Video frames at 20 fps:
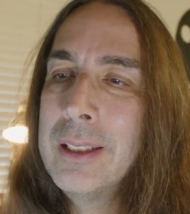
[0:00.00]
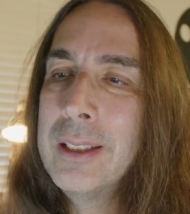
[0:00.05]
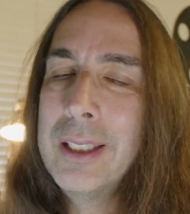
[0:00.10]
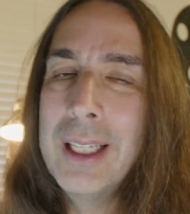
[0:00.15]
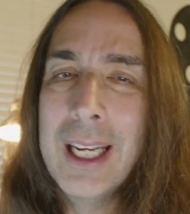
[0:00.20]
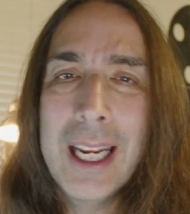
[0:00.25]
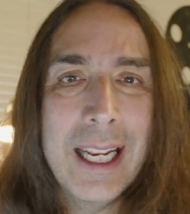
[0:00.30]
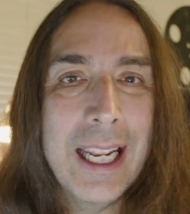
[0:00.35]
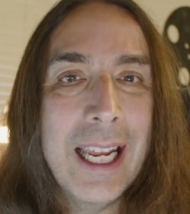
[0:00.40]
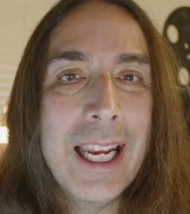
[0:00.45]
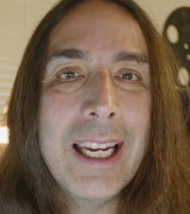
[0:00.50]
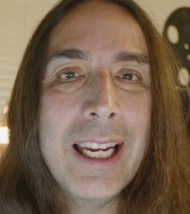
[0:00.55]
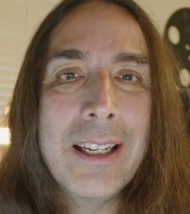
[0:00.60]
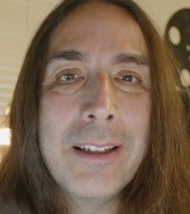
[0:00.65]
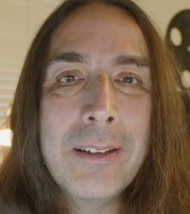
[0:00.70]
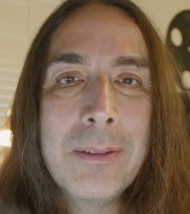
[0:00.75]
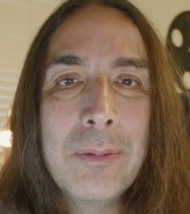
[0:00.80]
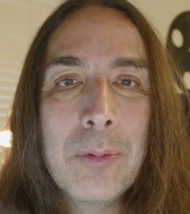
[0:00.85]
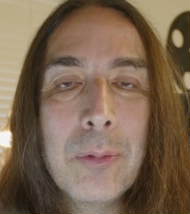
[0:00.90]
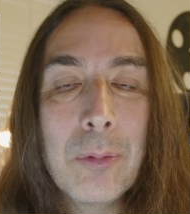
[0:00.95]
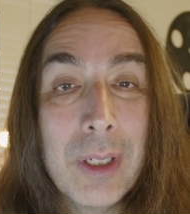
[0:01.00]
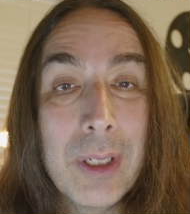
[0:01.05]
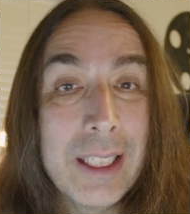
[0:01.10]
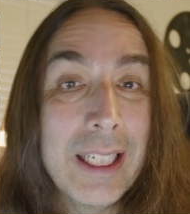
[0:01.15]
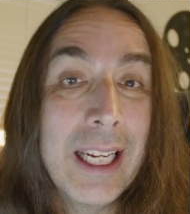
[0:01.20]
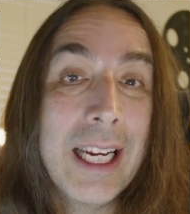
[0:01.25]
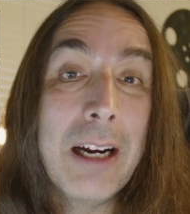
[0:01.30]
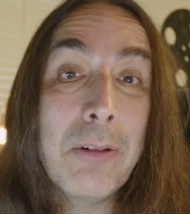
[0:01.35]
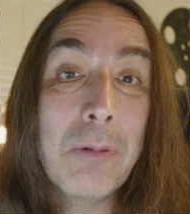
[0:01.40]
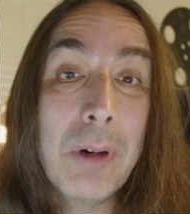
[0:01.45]
And then one
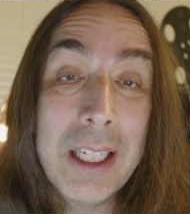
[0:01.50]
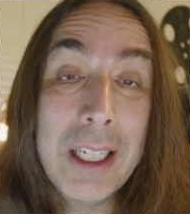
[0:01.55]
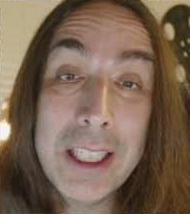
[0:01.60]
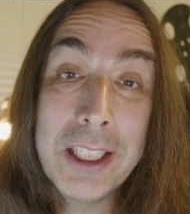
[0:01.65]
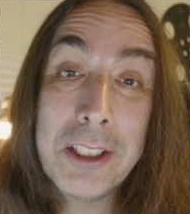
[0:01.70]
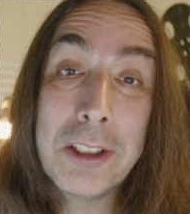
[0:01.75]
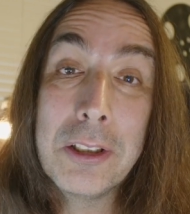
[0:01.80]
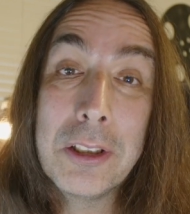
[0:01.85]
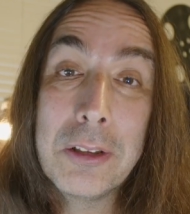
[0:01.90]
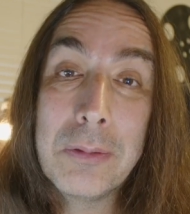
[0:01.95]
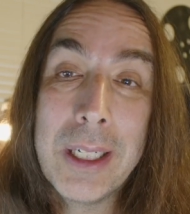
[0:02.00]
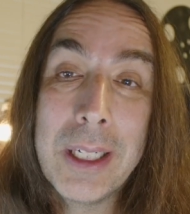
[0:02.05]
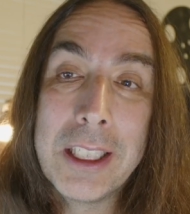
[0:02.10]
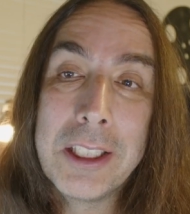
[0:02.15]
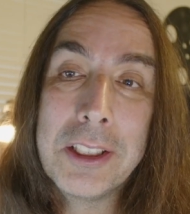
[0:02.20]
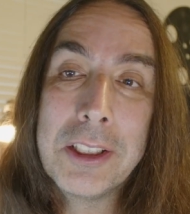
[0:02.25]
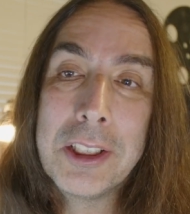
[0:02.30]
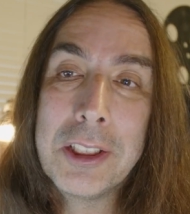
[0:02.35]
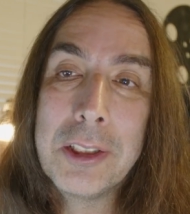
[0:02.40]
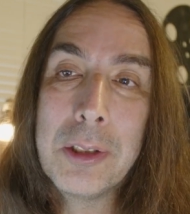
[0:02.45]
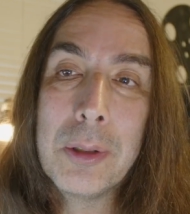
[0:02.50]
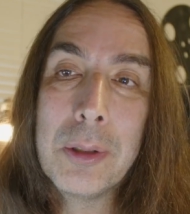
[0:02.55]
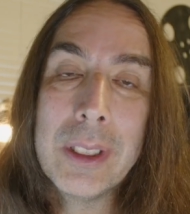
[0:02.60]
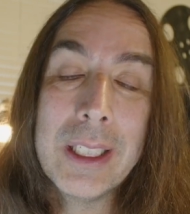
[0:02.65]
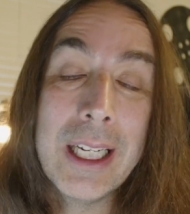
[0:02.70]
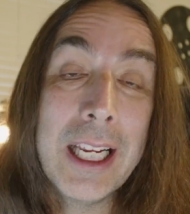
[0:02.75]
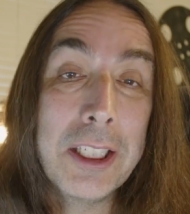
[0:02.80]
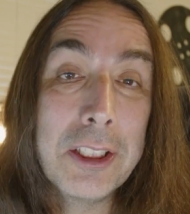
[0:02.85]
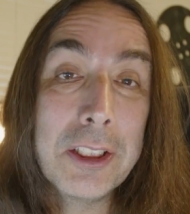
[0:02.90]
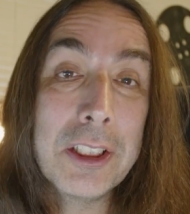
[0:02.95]
day I went into a record store,
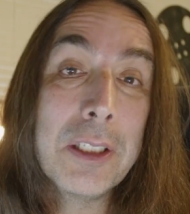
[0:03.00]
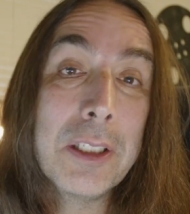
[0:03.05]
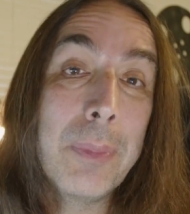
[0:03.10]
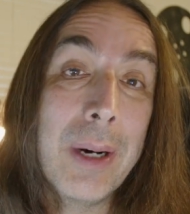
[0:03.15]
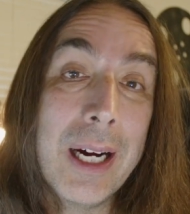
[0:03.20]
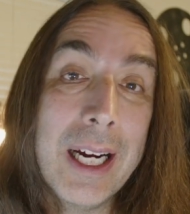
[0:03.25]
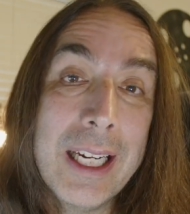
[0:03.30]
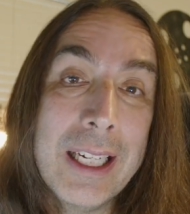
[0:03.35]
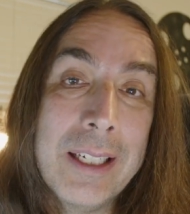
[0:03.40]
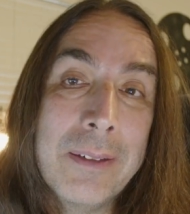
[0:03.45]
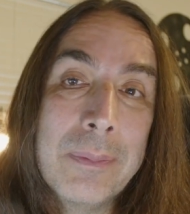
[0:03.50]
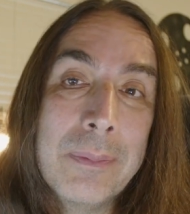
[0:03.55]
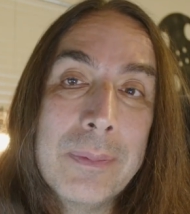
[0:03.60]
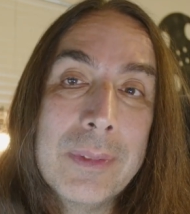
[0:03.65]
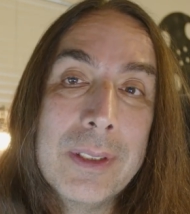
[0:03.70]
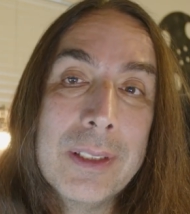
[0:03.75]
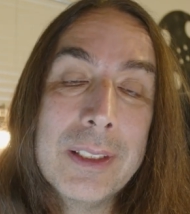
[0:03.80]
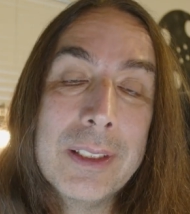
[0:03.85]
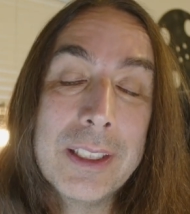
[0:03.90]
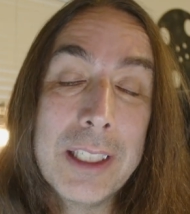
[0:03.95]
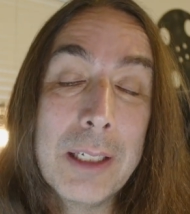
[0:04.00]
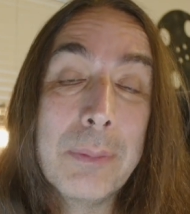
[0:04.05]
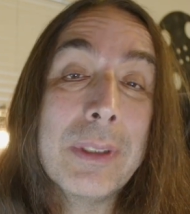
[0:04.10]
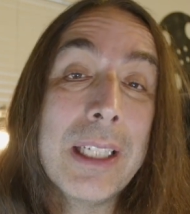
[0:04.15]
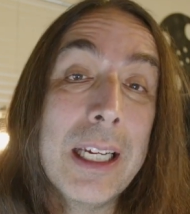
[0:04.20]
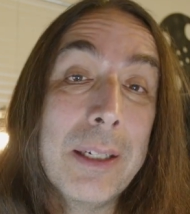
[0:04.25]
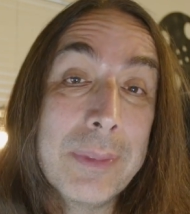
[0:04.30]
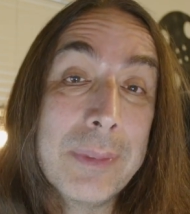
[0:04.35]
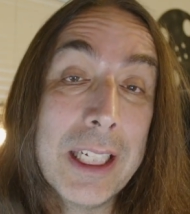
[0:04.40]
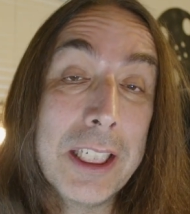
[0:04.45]
and
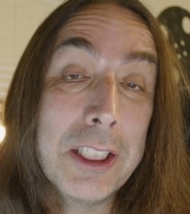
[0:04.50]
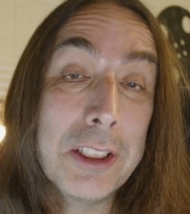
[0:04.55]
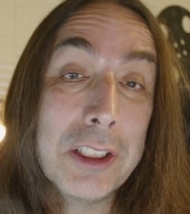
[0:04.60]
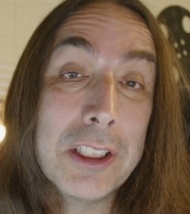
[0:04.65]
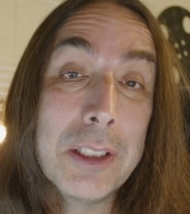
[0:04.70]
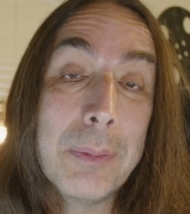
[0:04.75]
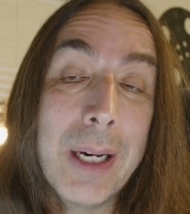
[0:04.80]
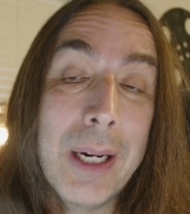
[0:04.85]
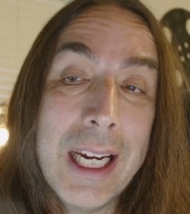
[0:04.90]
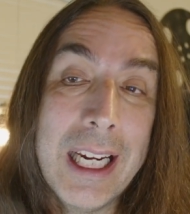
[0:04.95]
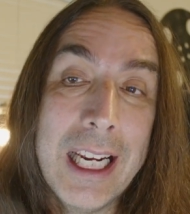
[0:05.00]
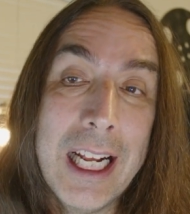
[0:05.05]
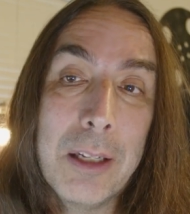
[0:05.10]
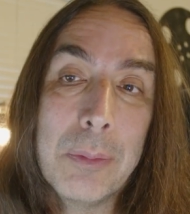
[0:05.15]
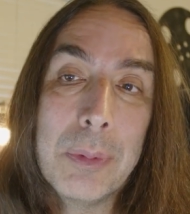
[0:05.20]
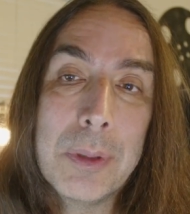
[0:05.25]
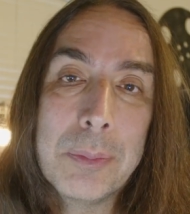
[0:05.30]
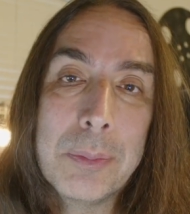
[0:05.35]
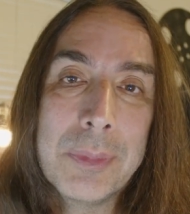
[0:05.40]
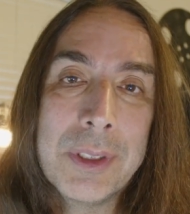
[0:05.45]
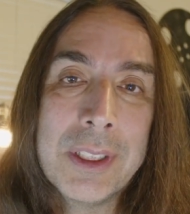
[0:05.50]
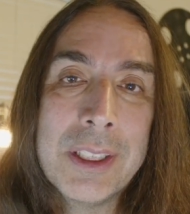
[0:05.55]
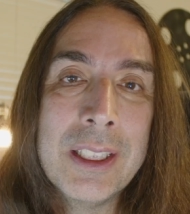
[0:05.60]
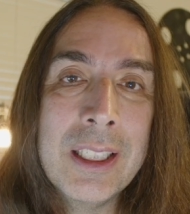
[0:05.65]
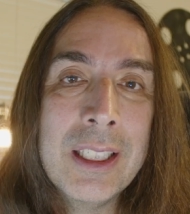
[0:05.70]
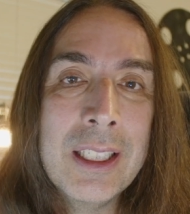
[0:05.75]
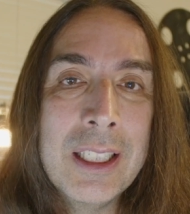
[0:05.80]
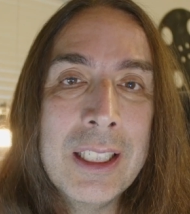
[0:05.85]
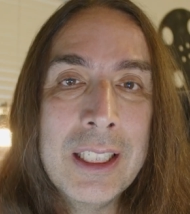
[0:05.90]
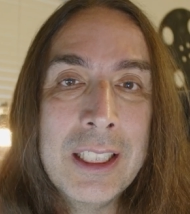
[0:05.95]
sometimes I used to buy albums
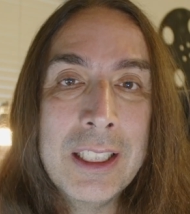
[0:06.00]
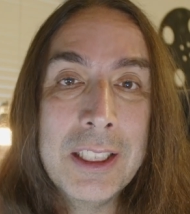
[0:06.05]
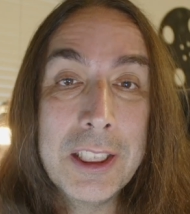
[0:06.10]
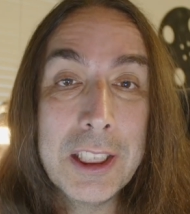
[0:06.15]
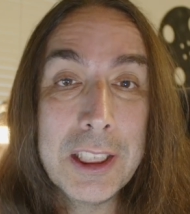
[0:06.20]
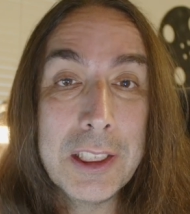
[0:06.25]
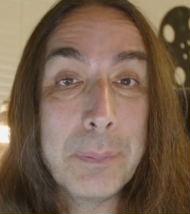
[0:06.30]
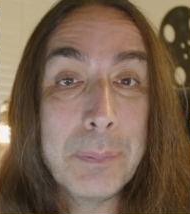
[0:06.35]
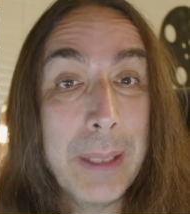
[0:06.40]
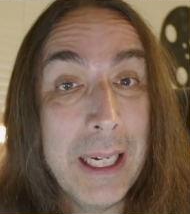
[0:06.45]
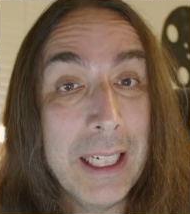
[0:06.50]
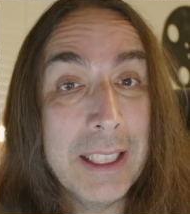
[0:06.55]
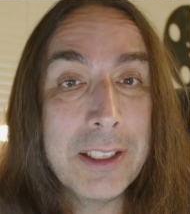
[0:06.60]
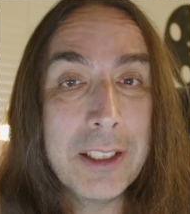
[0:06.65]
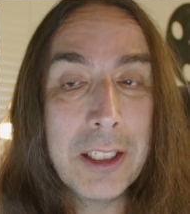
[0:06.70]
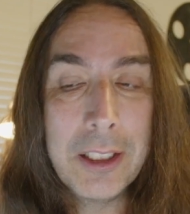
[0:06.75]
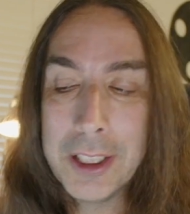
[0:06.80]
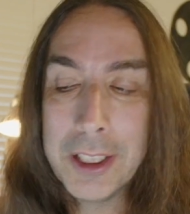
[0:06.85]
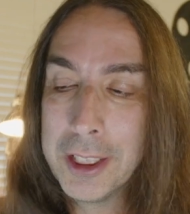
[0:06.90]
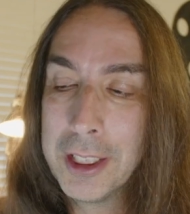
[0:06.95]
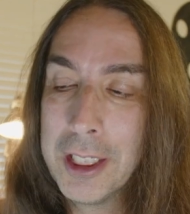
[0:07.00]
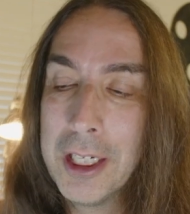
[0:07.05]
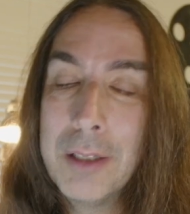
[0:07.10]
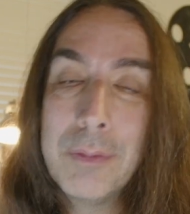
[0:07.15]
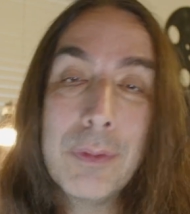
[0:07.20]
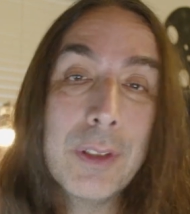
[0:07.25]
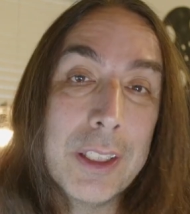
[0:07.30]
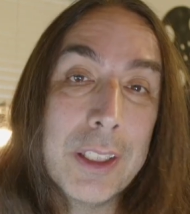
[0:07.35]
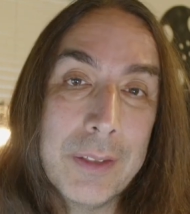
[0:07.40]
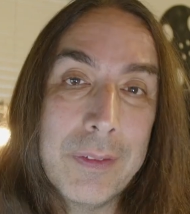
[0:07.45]
just based on the
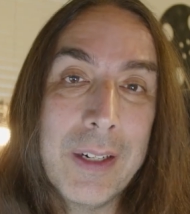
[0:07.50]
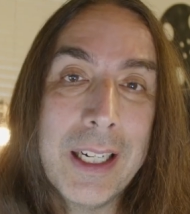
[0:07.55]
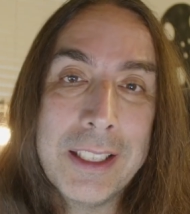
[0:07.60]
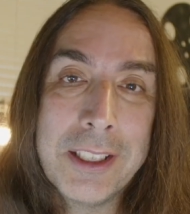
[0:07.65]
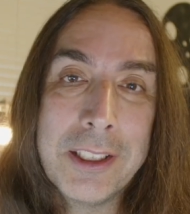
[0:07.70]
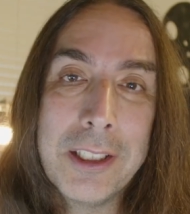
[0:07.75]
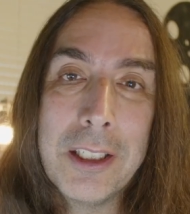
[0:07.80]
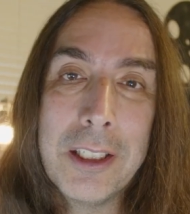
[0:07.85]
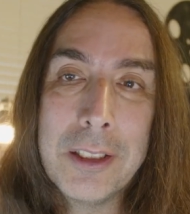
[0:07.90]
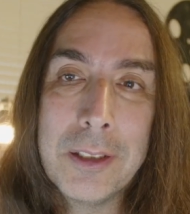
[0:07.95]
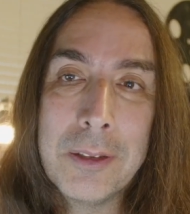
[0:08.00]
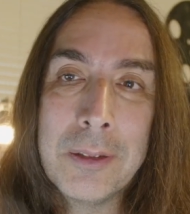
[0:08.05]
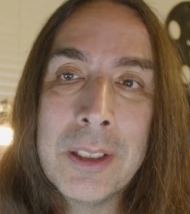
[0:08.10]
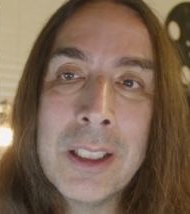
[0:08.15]
cover. If I saw